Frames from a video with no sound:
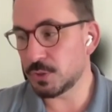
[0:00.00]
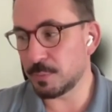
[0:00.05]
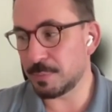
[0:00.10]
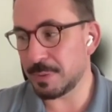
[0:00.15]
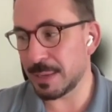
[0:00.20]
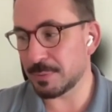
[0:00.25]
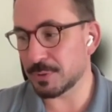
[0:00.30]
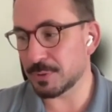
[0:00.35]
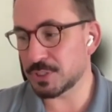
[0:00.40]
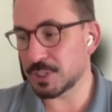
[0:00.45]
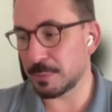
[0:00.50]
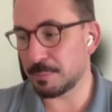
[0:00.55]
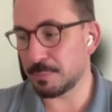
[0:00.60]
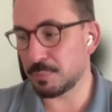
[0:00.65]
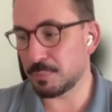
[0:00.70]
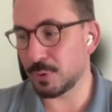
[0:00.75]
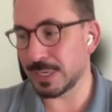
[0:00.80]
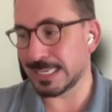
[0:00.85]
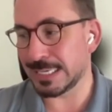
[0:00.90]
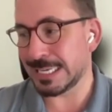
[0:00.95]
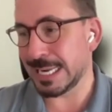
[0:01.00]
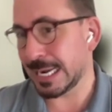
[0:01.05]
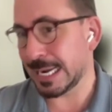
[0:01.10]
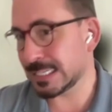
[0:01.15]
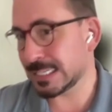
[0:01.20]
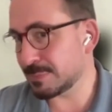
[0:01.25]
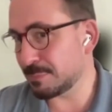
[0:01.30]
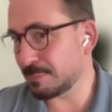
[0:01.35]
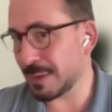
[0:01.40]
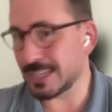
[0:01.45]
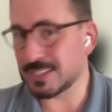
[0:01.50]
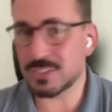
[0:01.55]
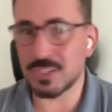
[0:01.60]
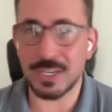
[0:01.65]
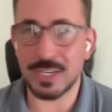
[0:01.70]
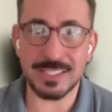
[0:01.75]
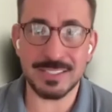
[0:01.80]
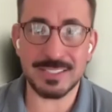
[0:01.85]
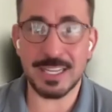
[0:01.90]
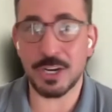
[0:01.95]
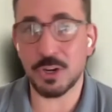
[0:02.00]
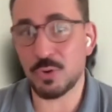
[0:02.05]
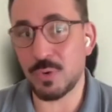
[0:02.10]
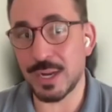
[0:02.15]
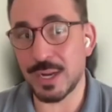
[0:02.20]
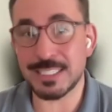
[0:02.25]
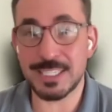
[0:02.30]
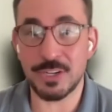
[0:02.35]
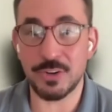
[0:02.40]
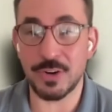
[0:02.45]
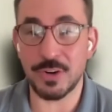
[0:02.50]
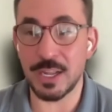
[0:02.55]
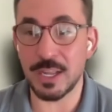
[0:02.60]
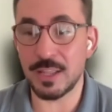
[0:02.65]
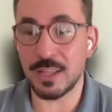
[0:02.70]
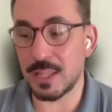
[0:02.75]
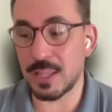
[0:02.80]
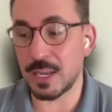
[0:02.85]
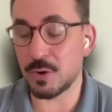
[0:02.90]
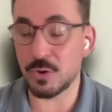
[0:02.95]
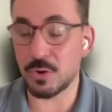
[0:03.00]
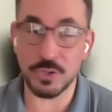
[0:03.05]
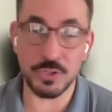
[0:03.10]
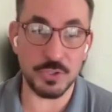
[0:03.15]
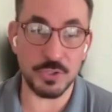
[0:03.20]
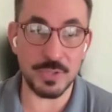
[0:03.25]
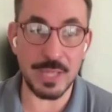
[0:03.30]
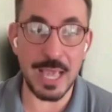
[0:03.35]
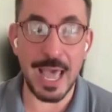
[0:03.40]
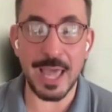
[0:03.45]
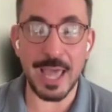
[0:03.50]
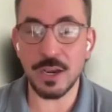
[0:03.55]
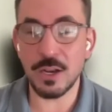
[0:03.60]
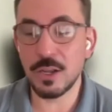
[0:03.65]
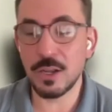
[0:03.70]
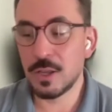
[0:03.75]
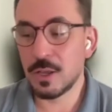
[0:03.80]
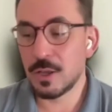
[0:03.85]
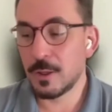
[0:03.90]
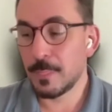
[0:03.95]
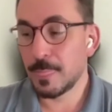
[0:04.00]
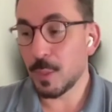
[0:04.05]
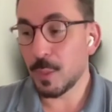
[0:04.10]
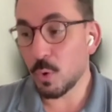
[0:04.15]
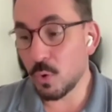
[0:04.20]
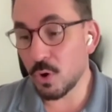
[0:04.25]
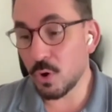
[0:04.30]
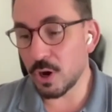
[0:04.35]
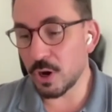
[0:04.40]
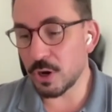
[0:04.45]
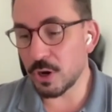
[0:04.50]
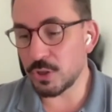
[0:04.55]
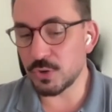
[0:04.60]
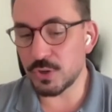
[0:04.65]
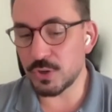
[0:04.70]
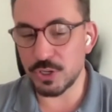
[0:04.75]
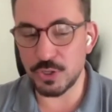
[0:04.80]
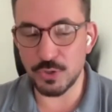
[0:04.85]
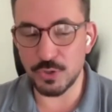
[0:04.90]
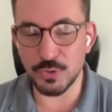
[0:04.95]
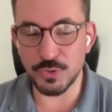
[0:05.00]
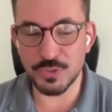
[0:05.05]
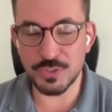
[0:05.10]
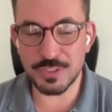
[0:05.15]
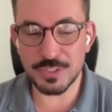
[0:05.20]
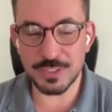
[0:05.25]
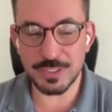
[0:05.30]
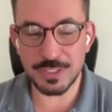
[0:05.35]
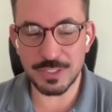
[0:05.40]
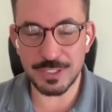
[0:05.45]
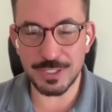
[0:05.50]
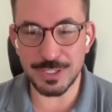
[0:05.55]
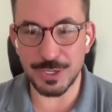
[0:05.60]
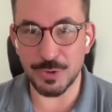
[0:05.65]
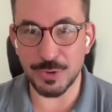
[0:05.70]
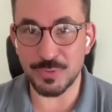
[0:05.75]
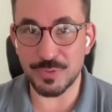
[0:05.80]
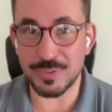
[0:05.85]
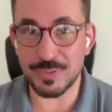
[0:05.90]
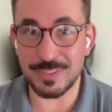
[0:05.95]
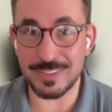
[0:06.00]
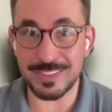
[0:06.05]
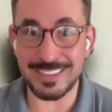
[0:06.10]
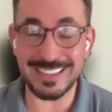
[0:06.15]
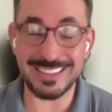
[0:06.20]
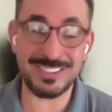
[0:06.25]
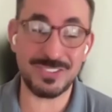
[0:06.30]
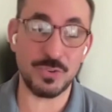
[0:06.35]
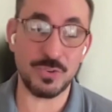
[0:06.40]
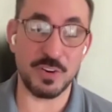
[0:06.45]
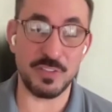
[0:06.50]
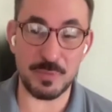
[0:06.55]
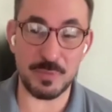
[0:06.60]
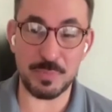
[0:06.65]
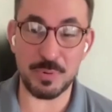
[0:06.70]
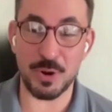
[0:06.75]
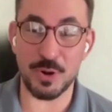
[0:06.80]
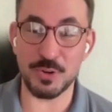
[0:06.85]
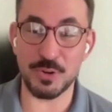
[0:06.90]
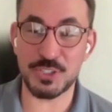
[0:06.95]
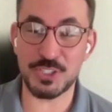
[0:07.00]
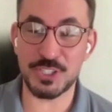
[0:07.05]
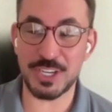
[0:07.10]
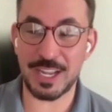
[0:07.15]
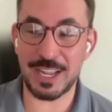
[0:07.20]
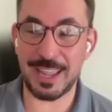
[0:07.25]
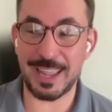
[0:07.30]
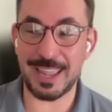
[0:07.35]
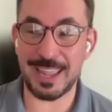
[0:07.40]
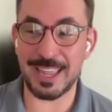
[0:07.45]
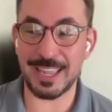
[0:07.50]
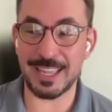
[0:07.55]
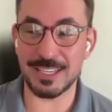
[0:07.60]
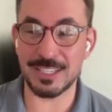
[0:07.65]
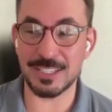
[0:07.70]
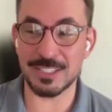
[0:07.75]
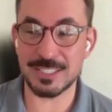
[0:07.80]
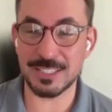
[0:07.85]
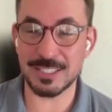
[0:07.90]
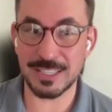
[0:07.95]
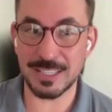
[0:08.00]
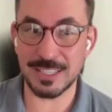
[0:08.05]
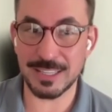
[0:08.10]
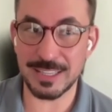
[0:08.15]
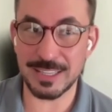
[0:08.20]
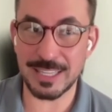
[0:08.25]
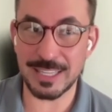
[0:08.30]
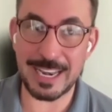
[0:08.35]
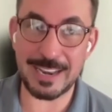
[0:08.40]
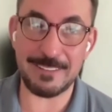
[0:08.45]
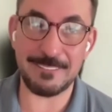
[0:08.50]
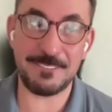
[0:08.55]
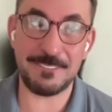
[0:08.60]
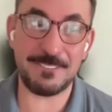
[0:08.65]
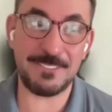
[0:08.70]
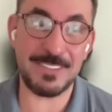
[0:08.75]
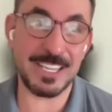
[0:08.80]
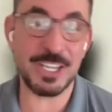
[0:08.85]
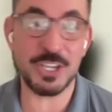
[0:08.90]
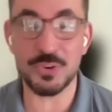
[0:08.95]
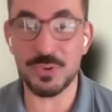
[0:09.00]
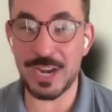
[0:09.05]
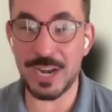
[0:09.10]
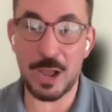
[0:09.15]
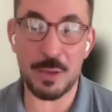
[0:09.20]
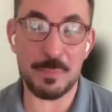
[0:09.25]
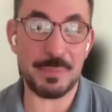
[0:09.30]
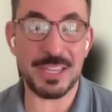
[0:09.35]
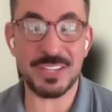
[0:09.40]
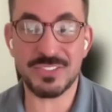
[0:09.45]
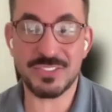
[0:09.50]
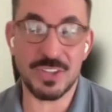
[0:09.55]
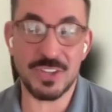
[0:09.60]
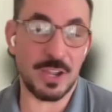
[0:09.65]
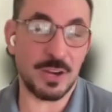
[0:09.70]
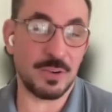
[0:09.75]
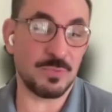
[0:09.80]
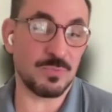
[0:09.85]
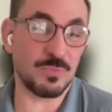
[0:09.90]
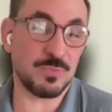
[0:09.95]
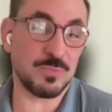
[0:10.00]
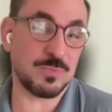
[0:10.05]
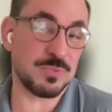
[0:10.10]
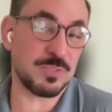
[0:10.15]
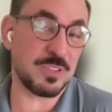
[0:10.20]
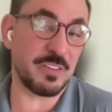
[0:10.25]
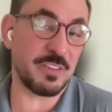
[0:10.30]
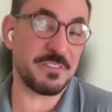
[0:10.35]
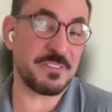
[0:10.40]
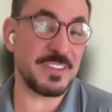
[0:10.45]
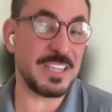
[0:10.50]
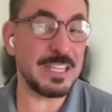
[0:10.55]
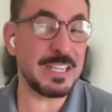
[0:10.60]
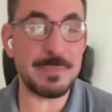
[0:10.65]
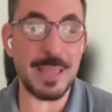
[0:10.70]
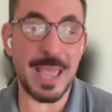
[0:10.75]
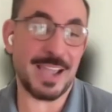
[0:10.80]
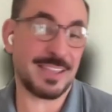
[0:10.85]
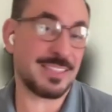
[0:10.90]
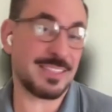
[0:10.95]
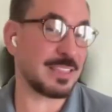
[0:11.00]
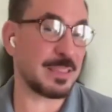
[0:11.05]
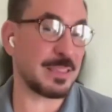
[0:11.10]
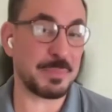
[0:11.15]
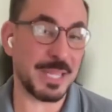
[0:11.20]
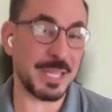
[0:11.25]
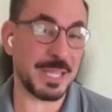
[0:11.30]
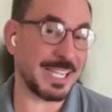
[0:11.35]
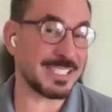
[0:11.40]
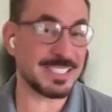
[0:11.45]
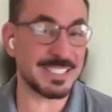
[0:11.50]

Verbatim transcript: to be able to predict based on a set of criteria, and then it could do that. Or you could use, you know, this sort of approach and let it figure it out based on the feedback that the